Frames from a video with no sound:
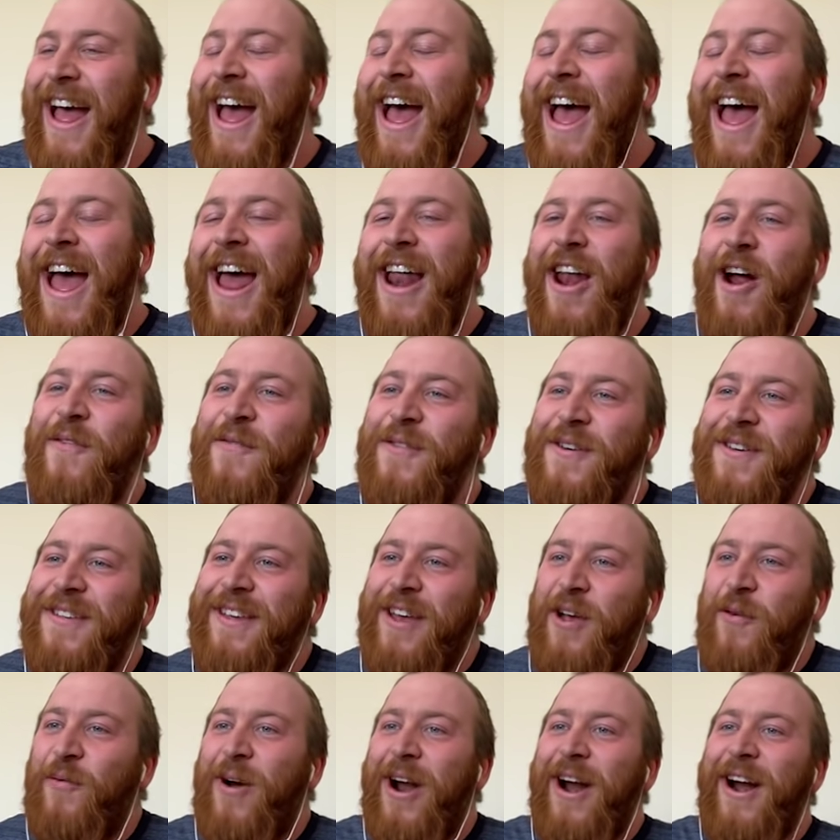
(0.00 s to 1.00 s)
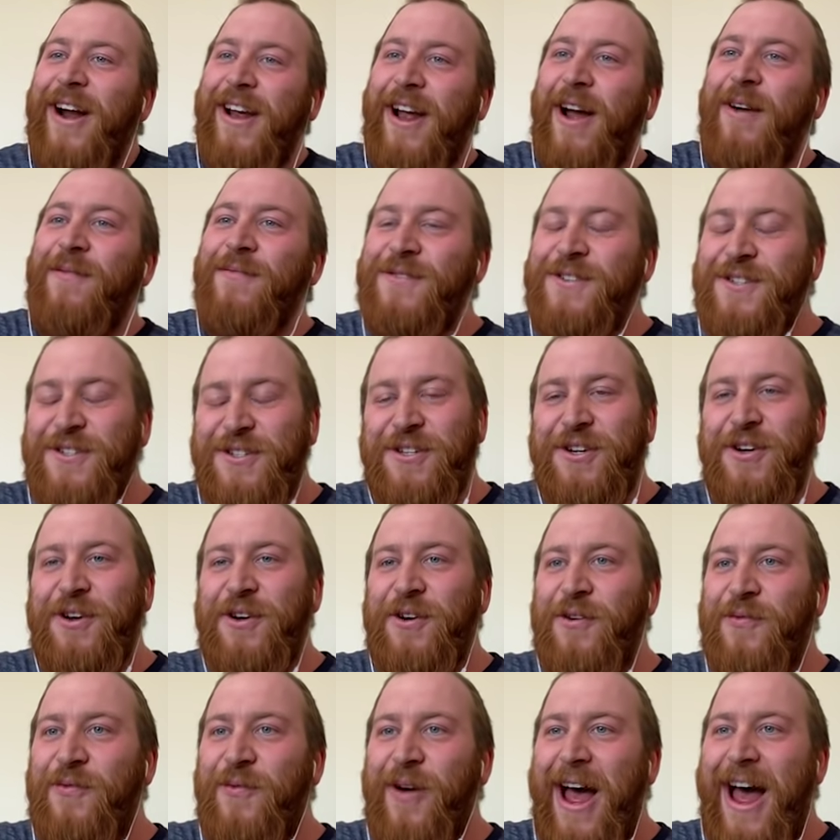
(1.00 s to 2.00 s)
And obviously, where it comes
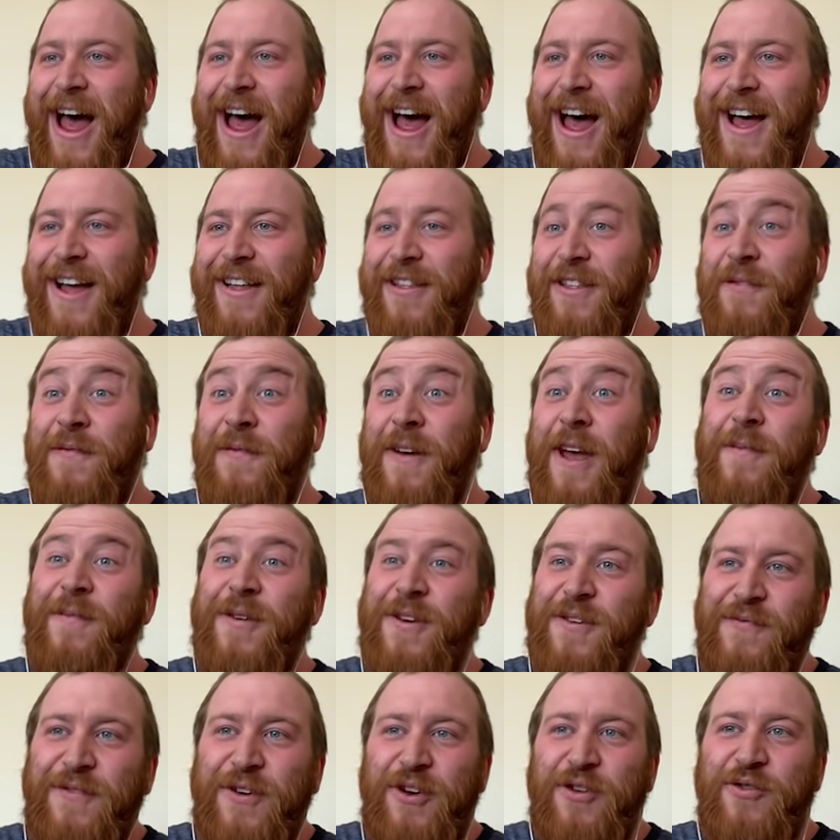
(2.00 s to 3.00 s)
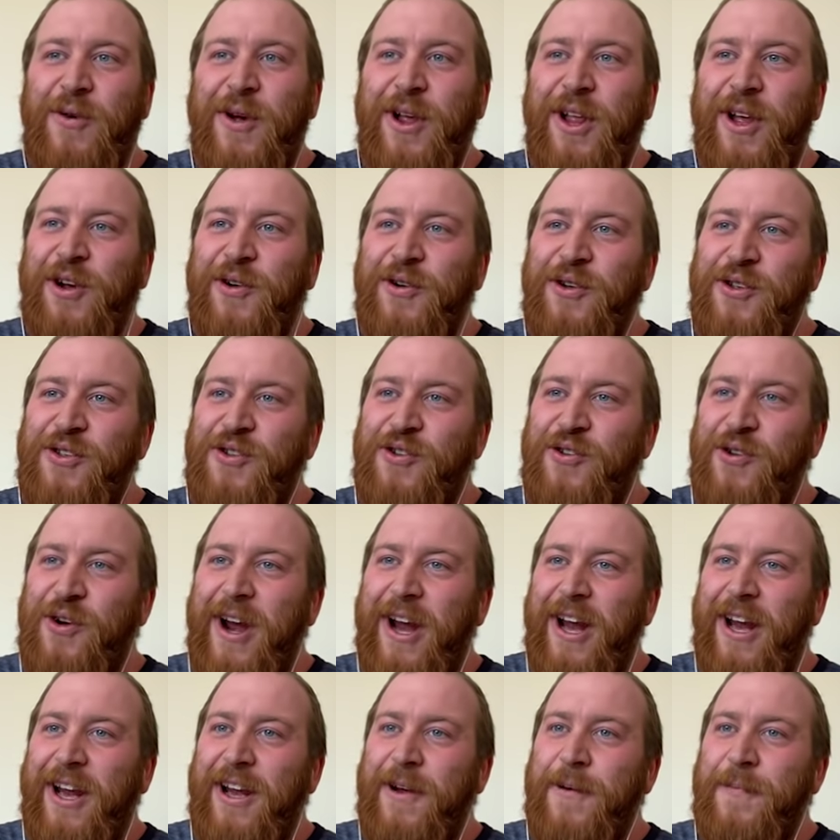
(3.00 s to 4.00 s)
to the famous ventriloquist
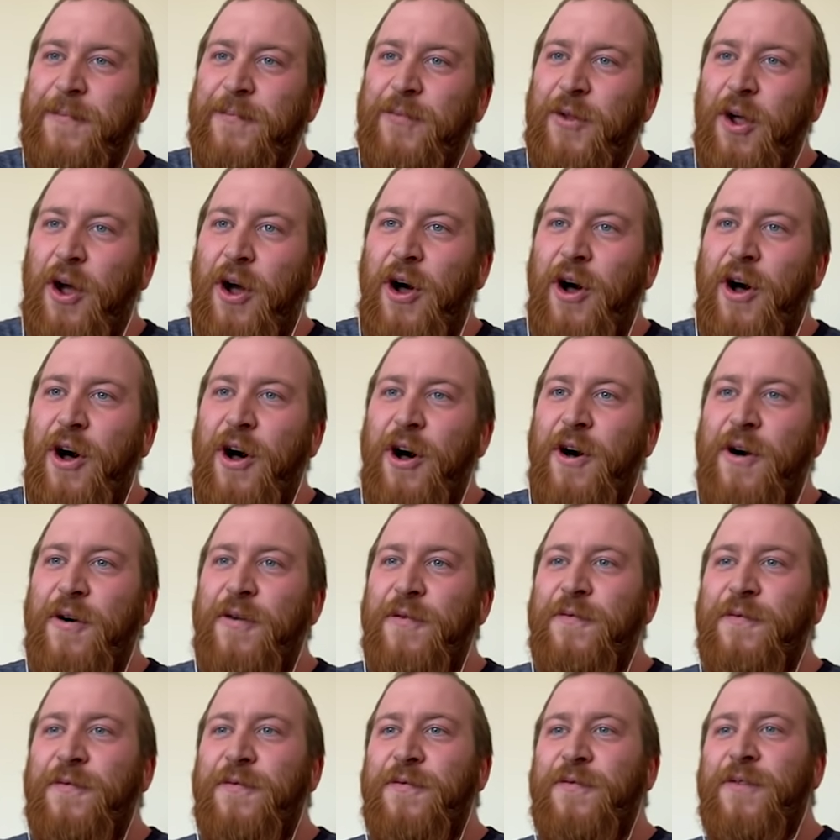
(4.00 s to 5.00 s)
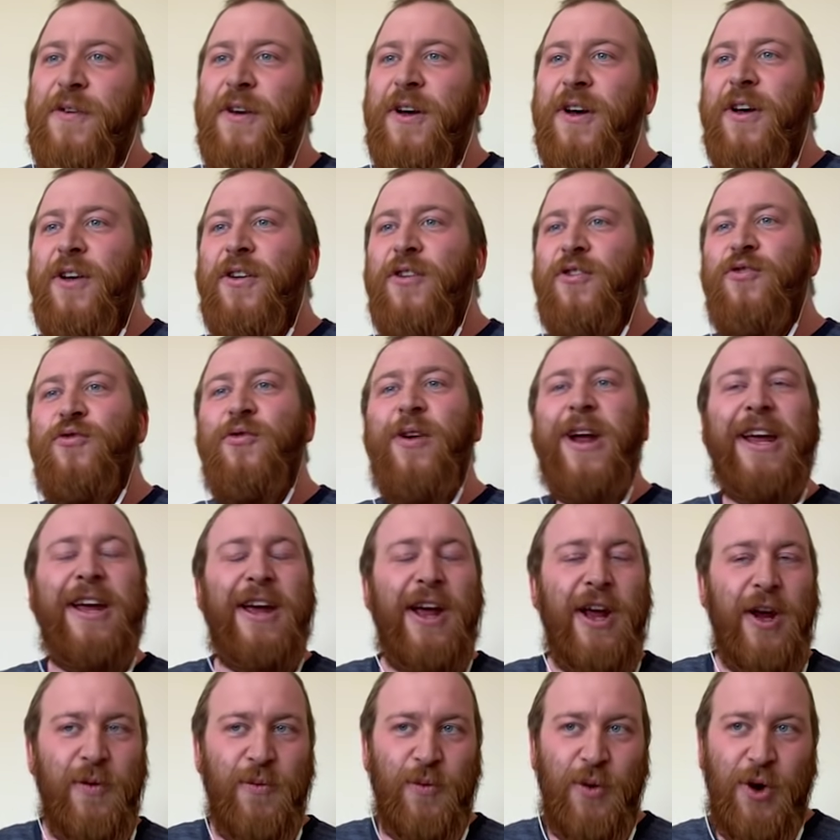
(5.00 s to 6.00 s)
trick of
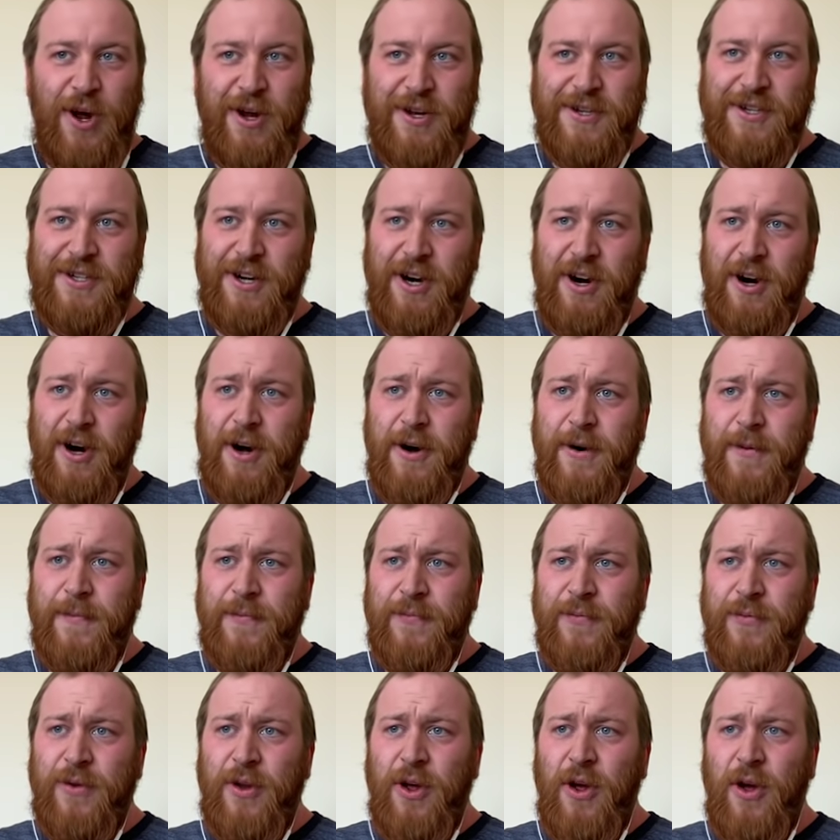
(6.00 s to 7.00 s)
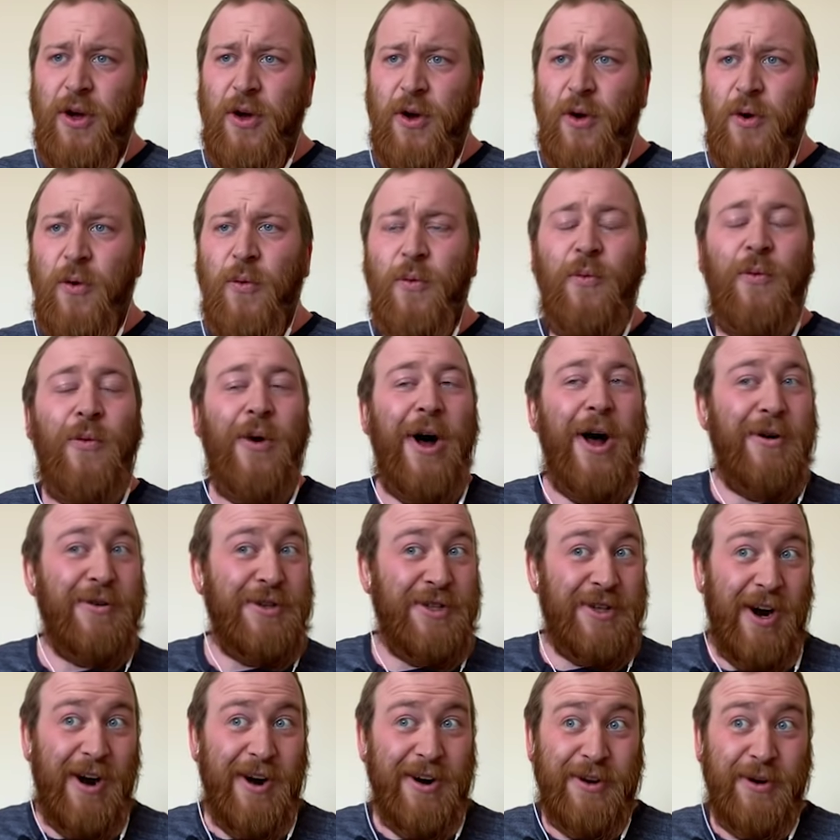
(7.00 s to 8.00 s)
drinking water
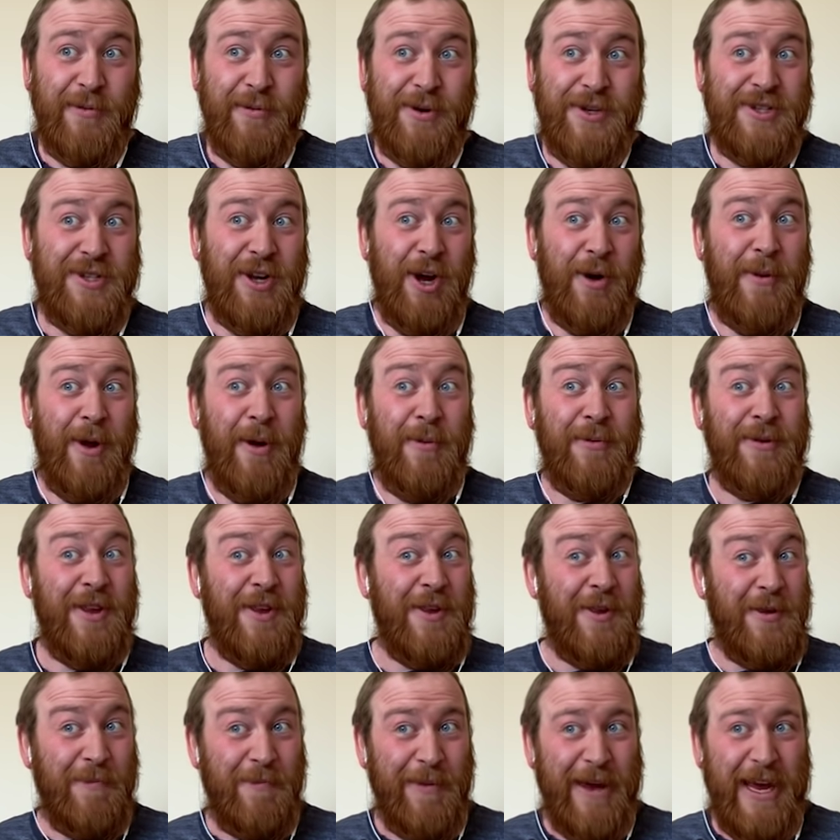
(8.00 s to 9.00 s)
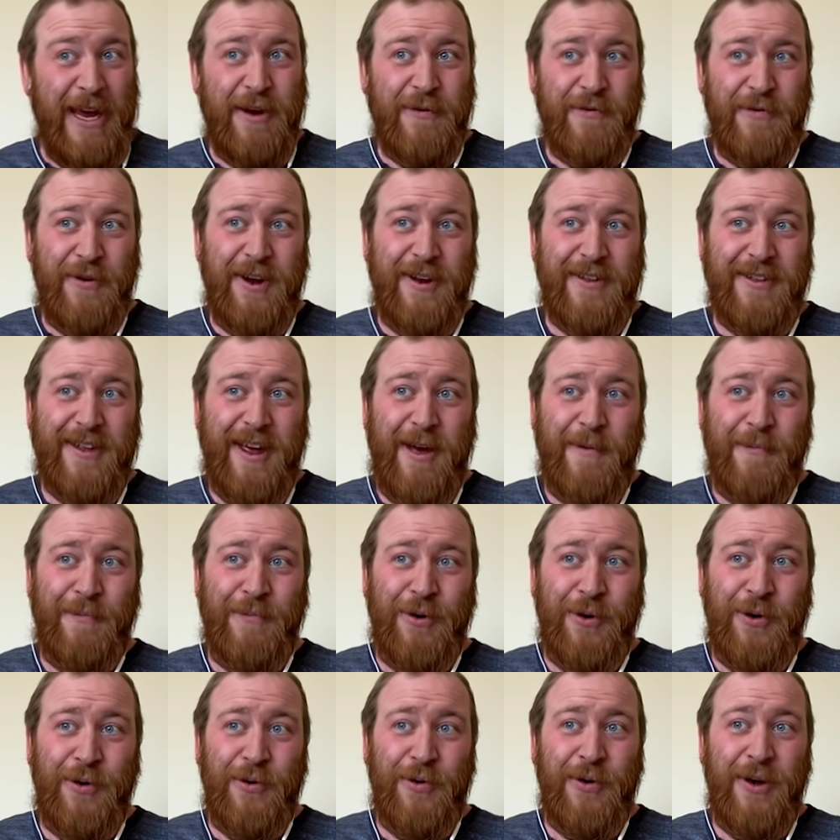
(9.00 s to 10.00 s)
whilst Arthur would still be able to speak, for
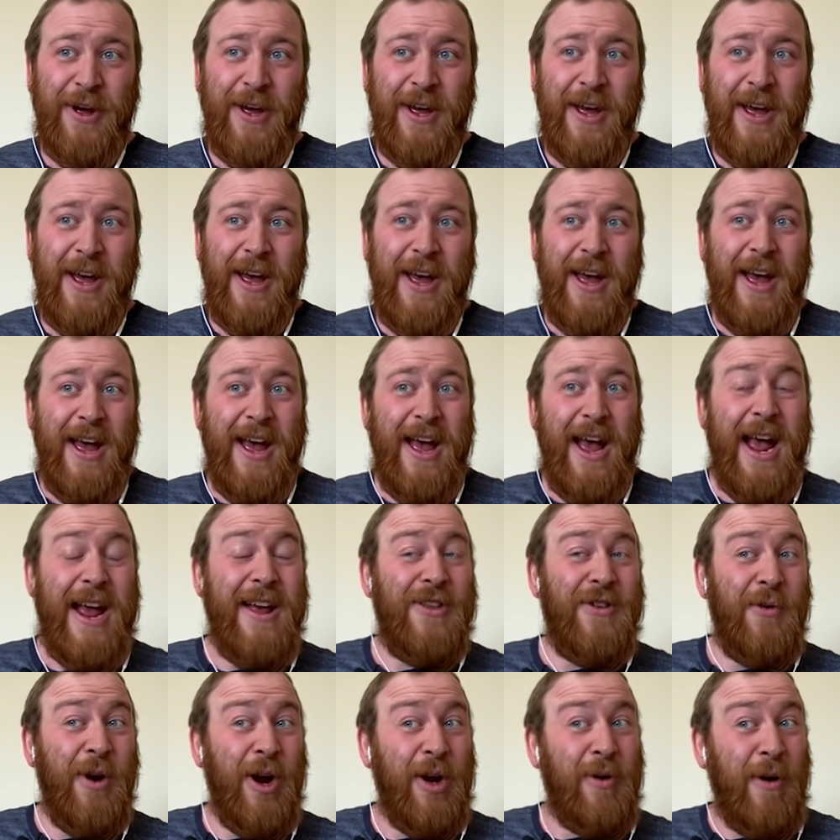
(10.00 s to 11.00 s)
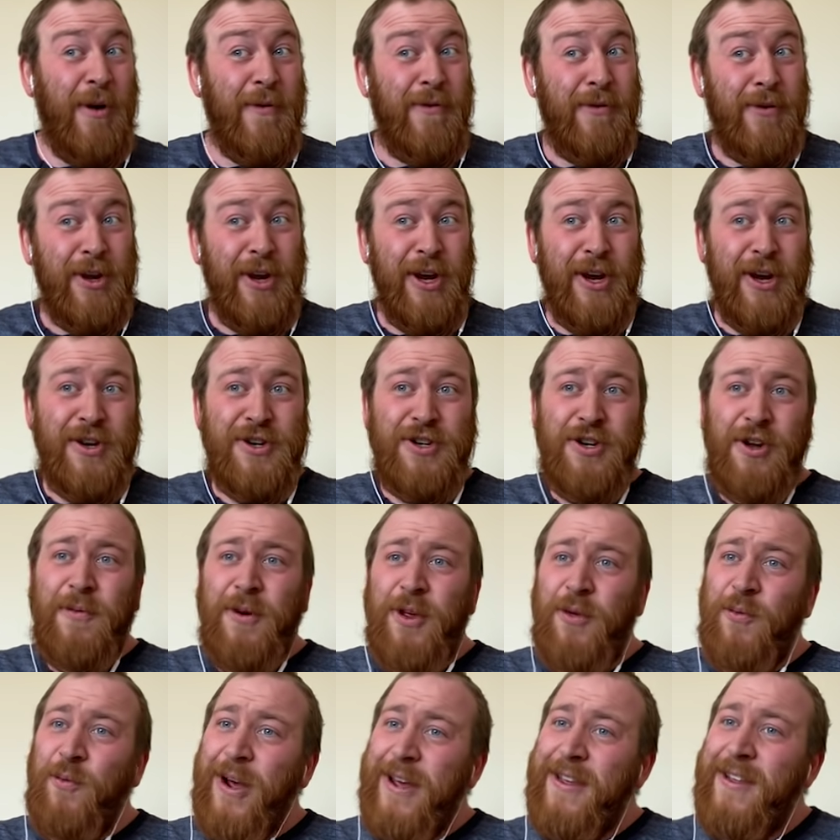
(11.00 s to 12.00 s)
example, is there equivalent you can do
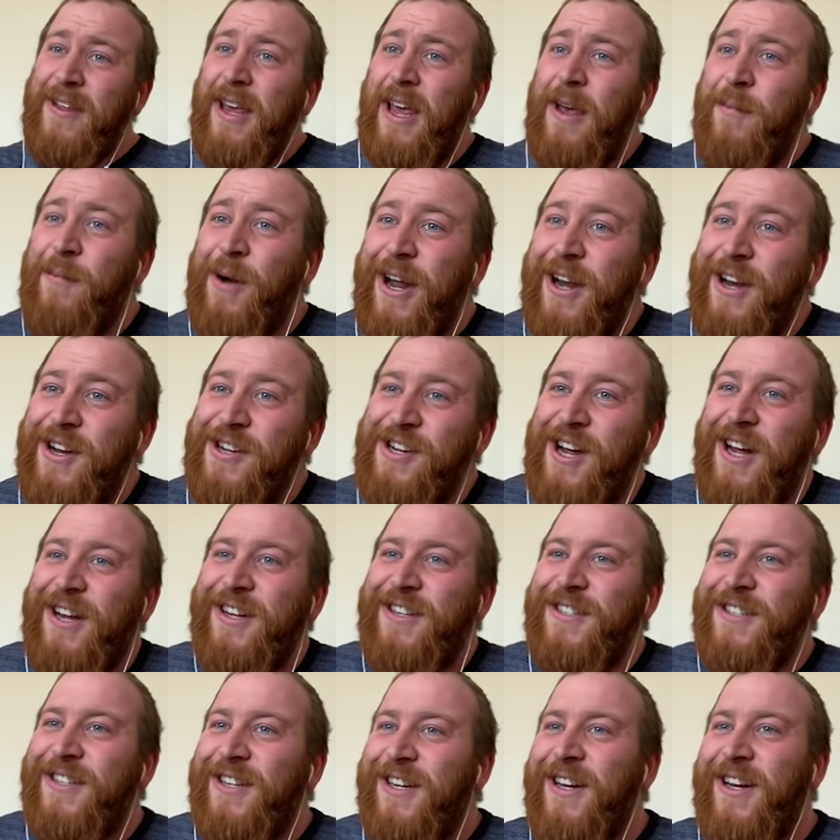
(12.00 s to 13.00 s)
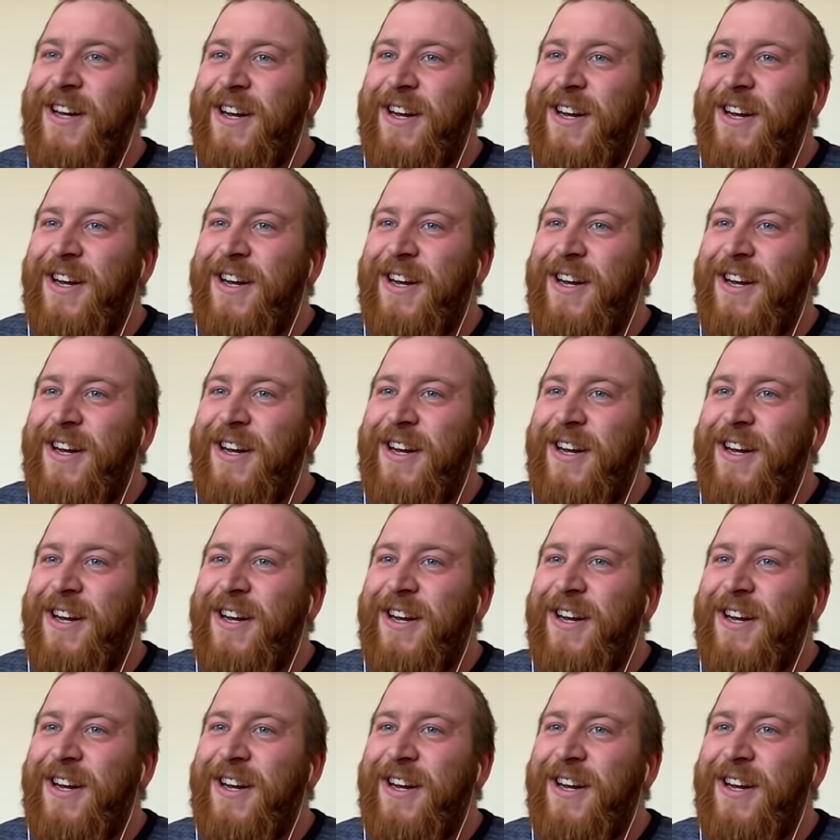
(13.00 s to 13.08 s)
with whiskey by any chance?